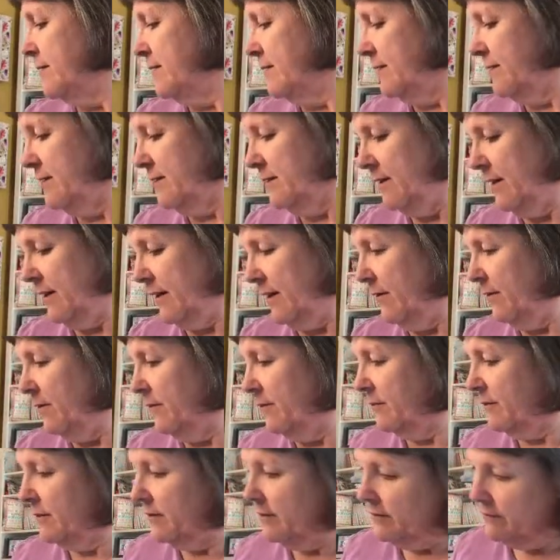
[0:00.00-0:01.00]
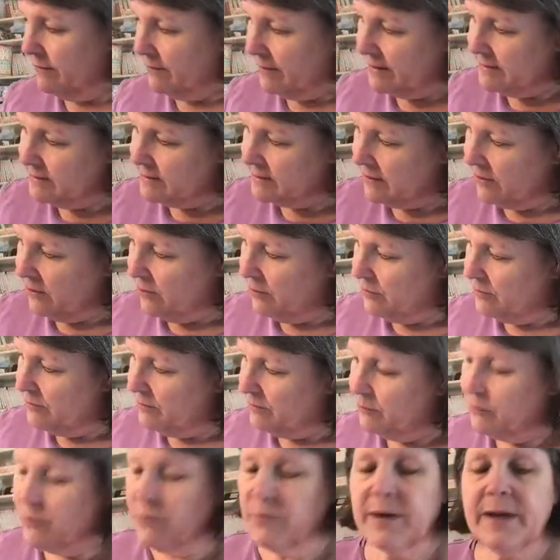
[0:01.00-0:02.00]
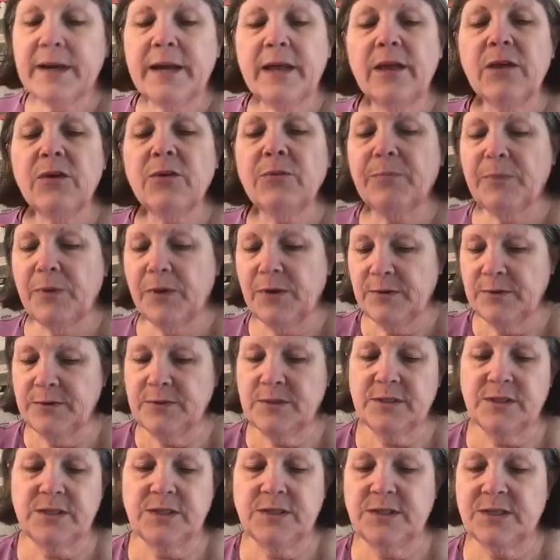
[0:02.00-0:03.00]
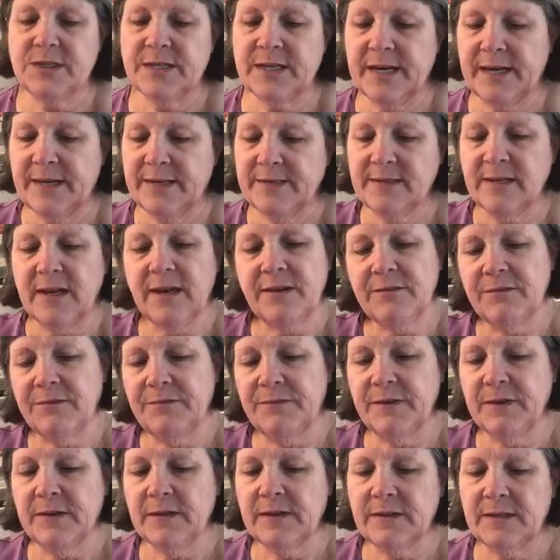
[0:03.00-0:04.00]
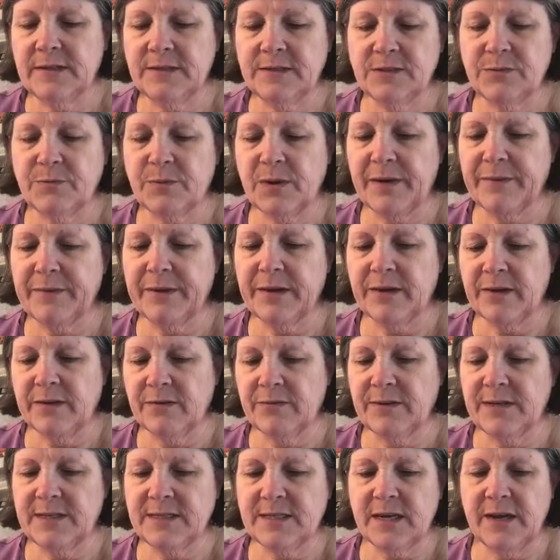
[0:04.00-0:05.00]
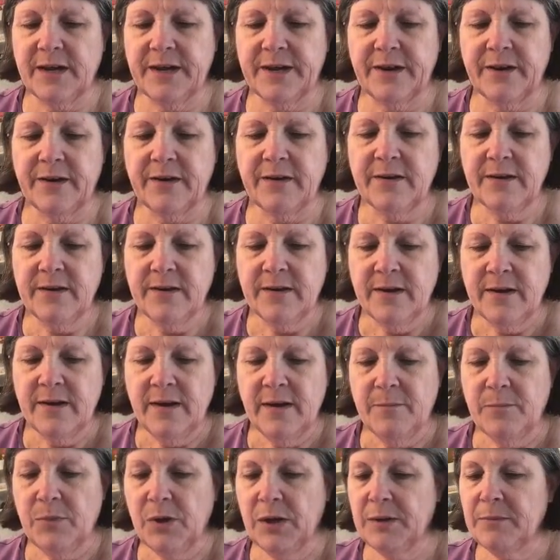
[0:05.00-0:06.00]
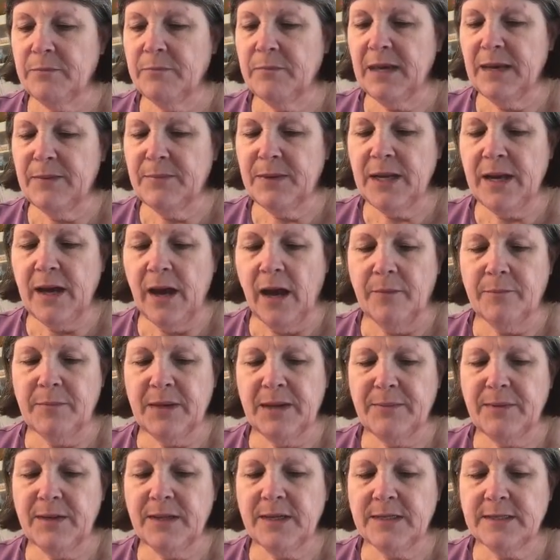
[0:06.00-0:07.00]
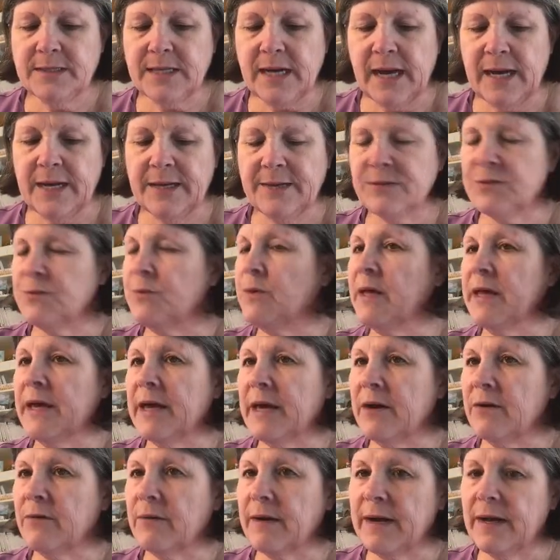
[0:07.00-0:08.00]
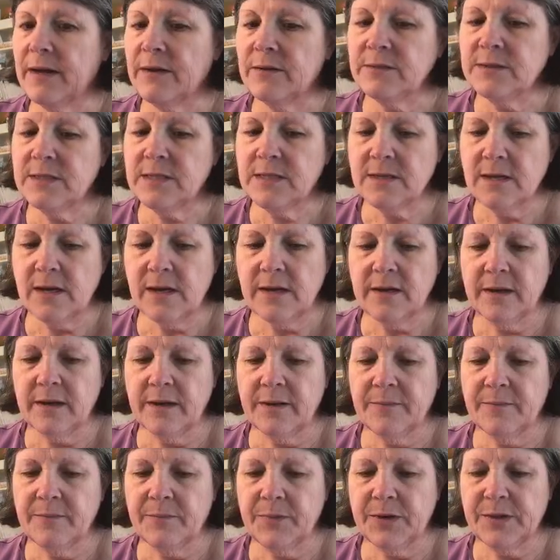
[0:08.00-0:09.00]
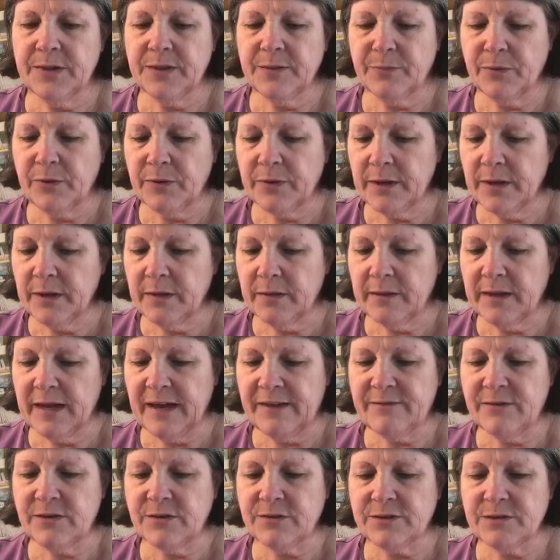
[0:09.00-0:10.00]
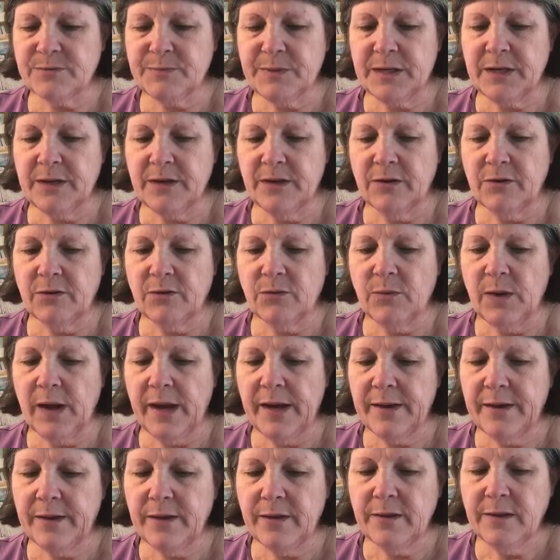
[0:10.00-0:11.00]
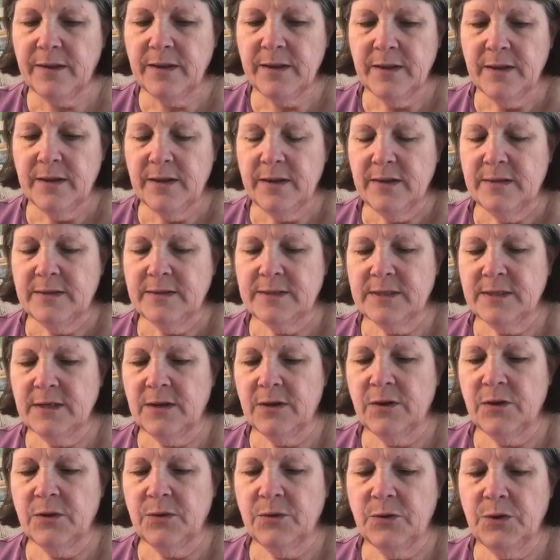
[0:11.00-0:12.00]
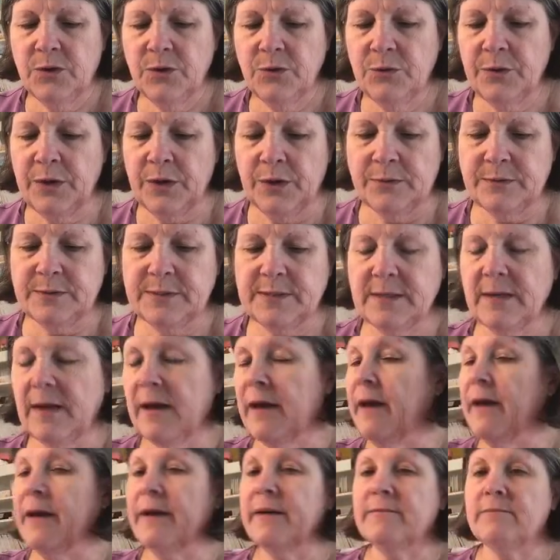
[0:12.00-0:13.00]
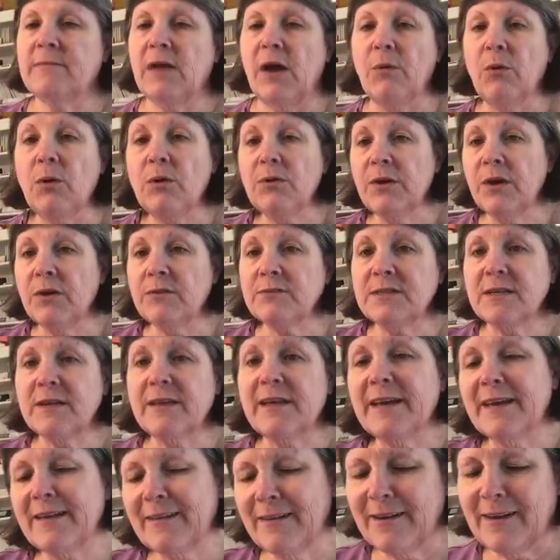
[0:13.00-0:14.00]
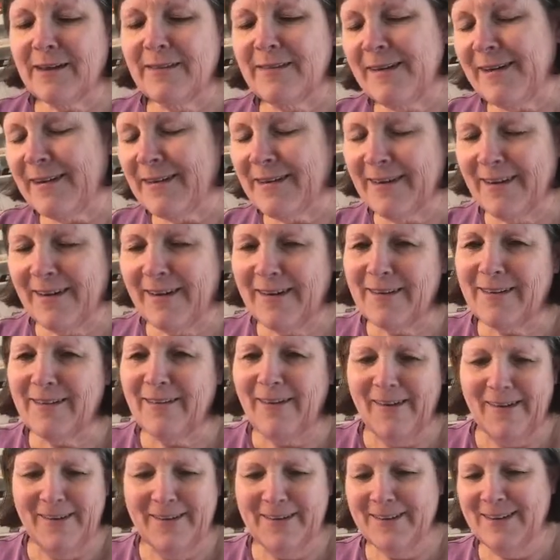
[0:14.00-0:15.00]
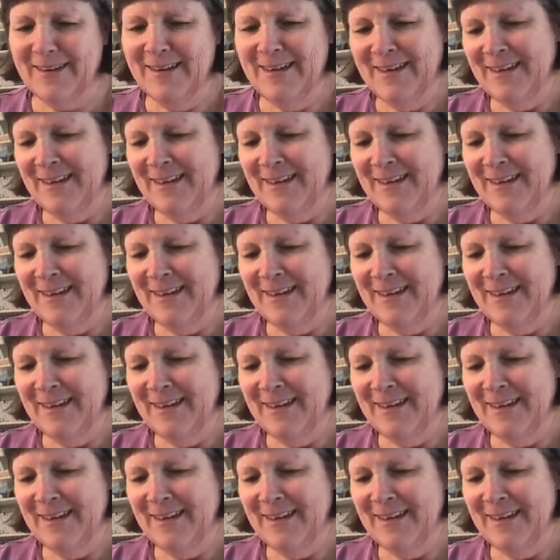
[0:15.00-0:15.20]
Yeah, where'd the rest go? Perennial postage dies. I have a feeling these are probably going to retire, but maybe not. Maybe the dies will hang around, but the perennial lavender's been here a while, so who knows? I won't know till I look at that catalog.